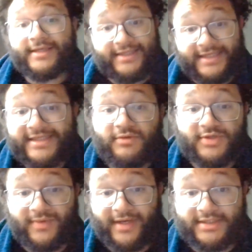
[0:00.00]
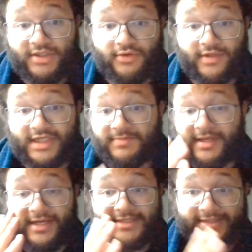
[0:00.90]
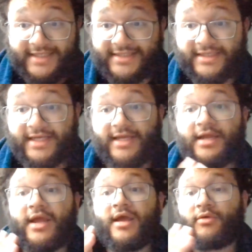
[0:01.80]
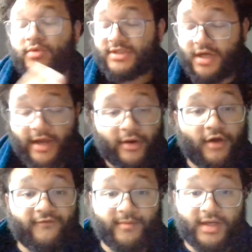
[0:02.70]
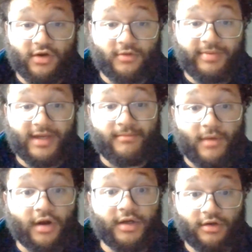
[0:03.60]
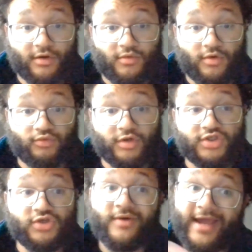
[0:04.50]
Disney was willing to do this because Disney was cut off from the European market during World War II,